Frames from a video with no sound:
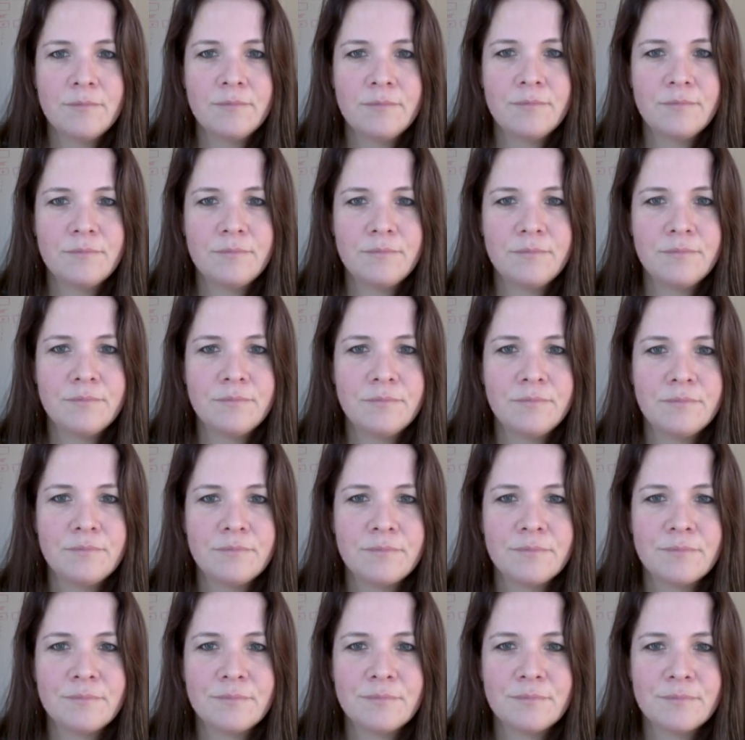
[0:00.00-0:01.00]

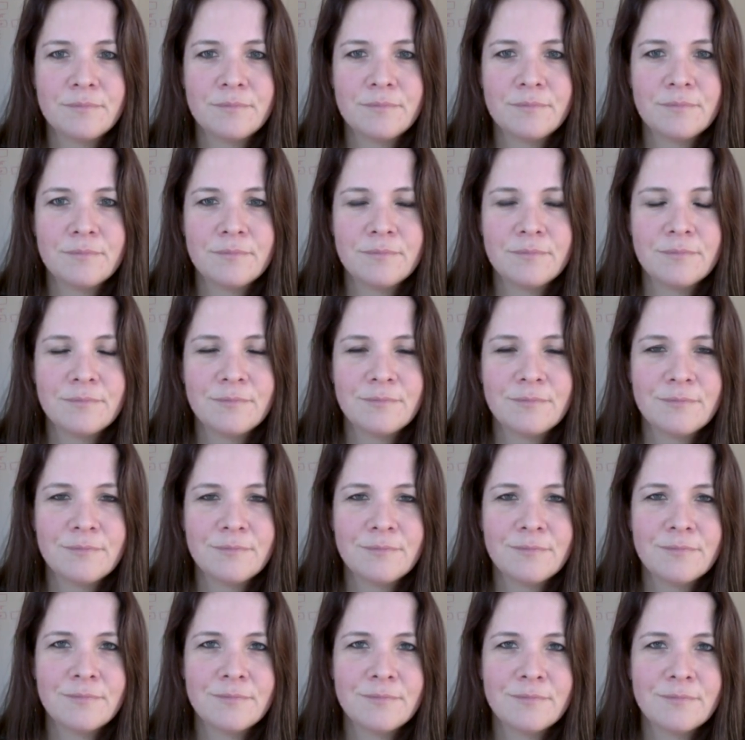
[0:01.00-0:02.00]

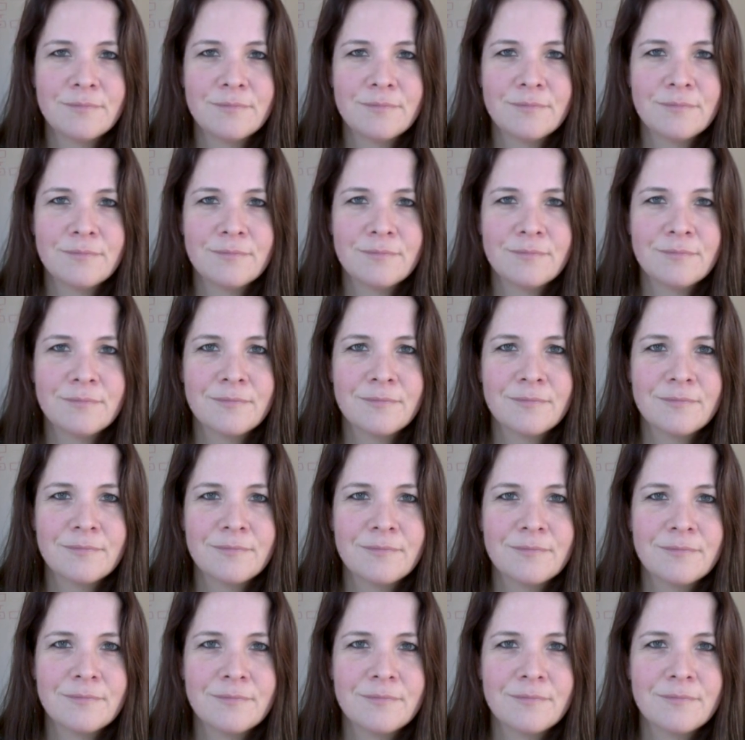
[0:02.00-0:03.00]

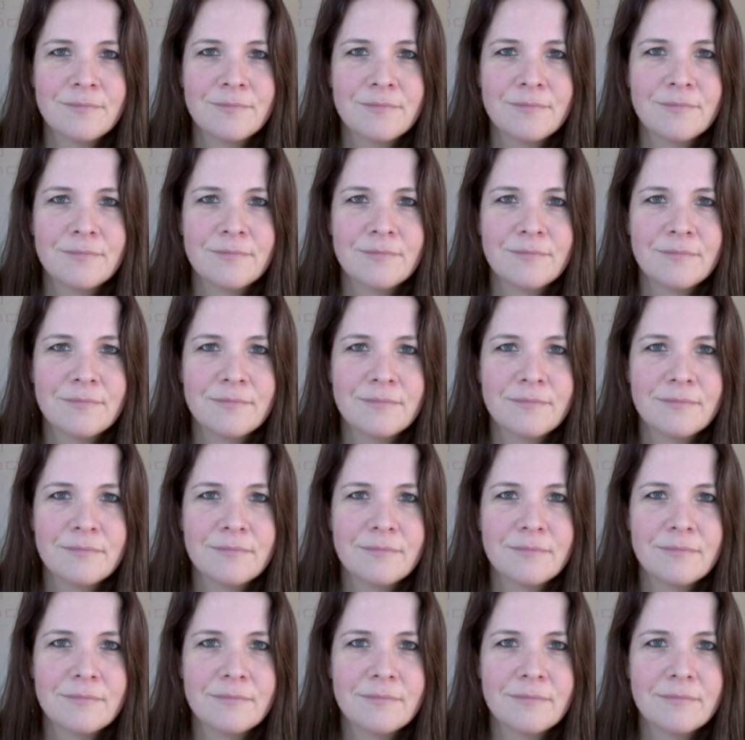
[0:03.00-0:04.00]

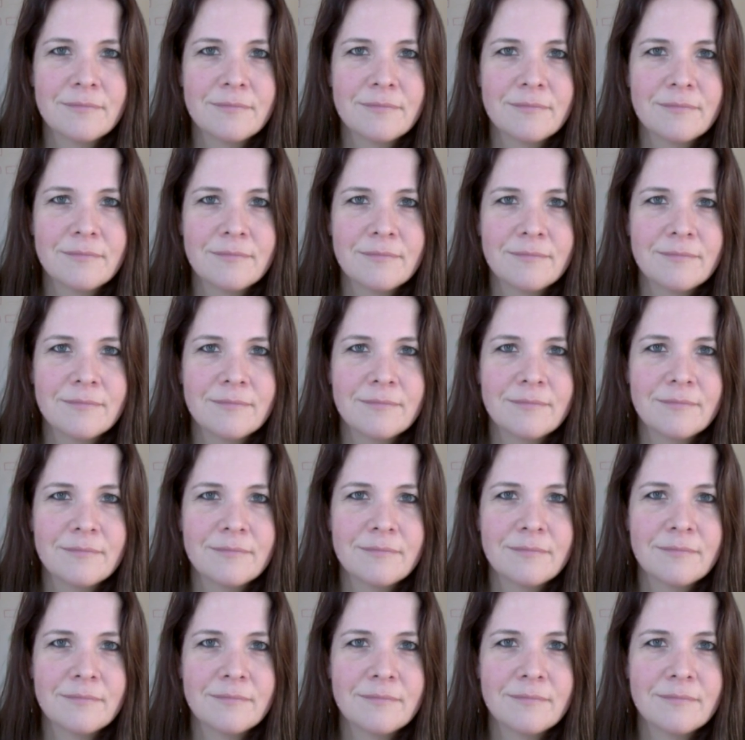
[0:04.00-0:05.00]

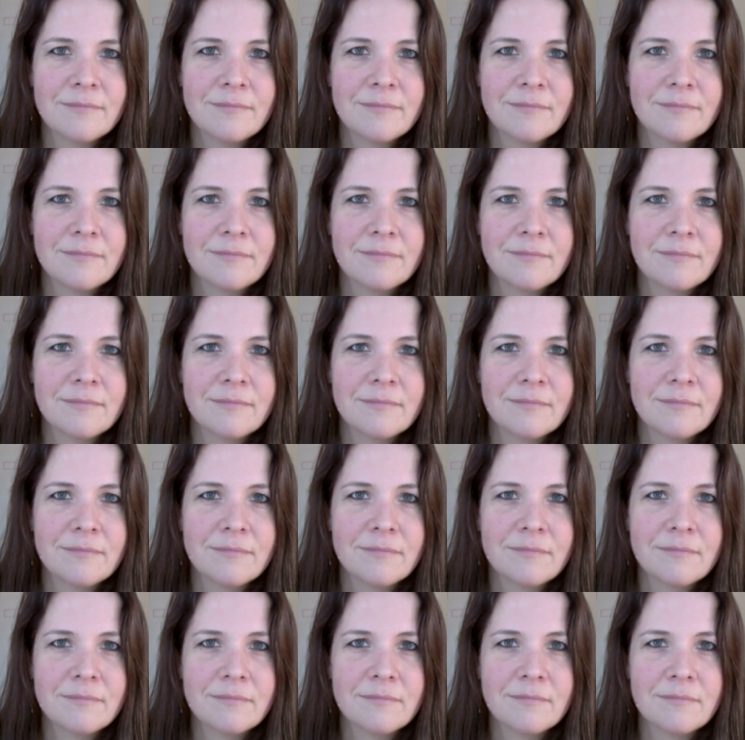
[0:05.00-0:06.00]

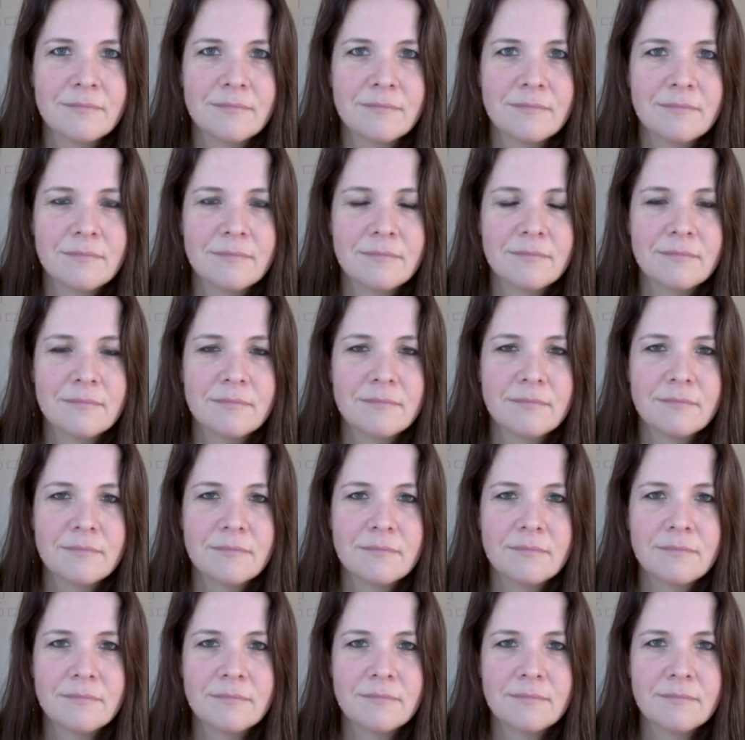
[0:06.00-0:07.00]

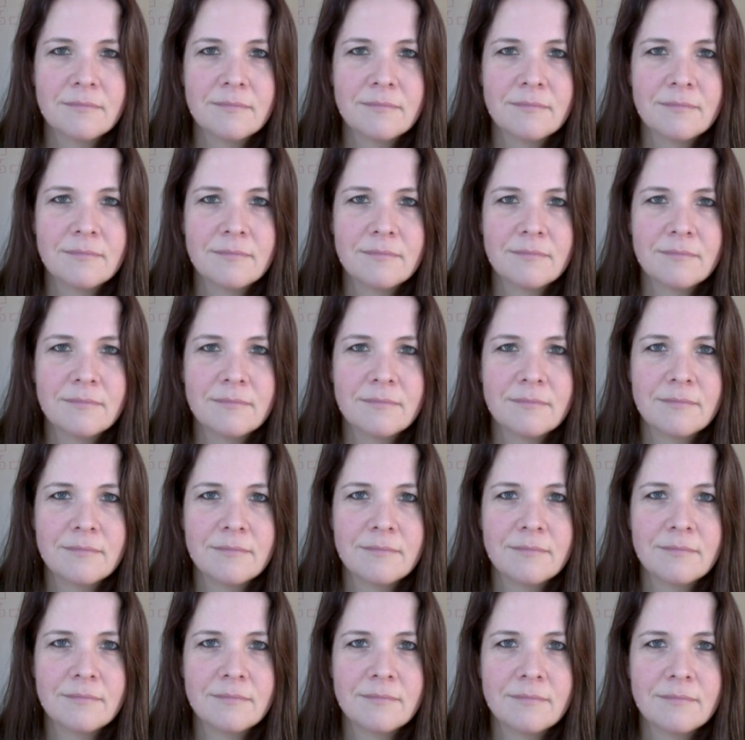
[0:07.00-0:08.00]
(not speaking)